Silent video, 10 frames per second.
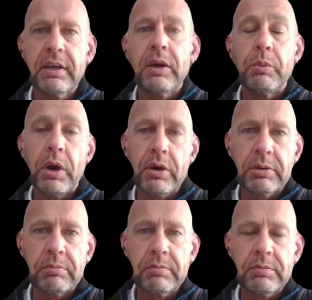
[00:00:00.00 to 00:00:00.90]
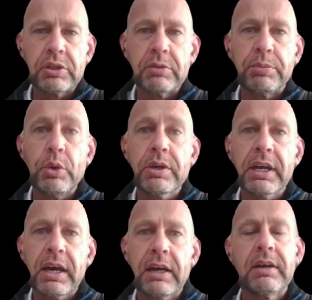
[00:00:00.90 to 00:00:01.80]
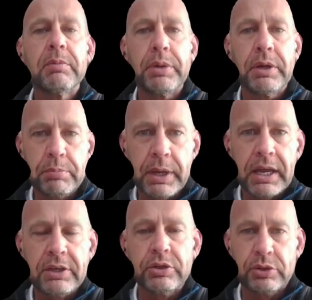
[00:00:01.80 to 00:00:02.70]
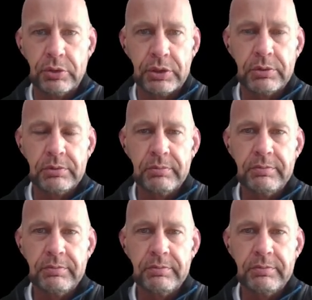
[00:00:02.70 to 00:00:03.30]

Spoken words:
and welcome to the Pool Car Pinpad tutorial.